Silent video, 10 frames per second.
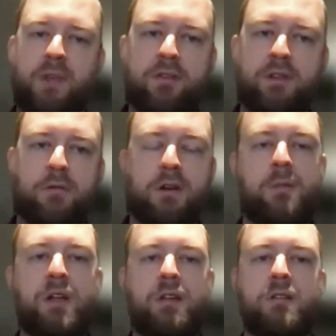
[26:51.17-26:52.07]
a secret
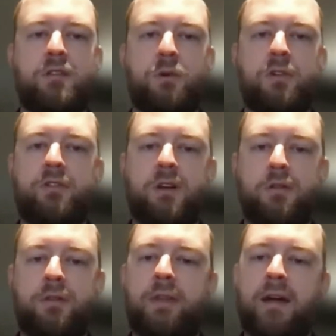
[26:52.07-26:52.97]
committed to source
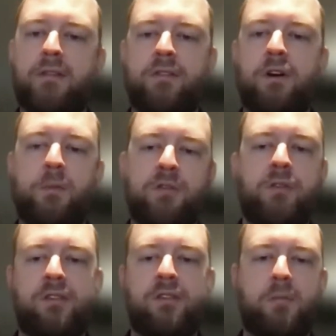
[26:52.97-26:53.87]
code, that's
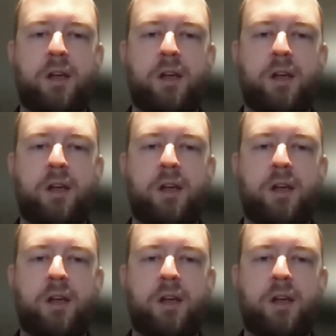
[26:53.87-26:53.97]
almost the same